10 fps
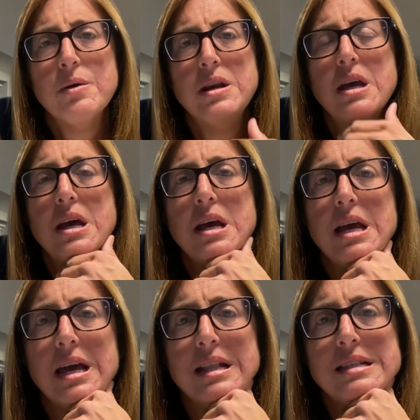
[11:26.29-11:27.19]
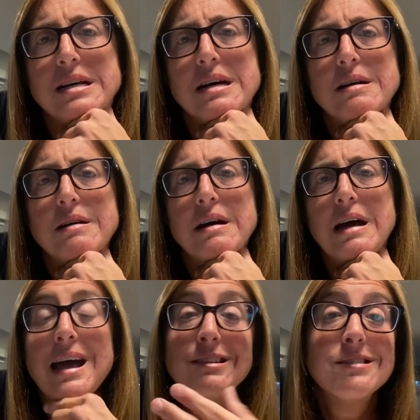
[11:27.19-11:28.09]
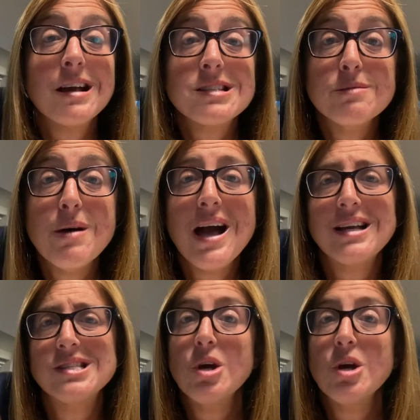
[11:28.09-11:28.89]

And, and uh, uh I had to text listen back and say,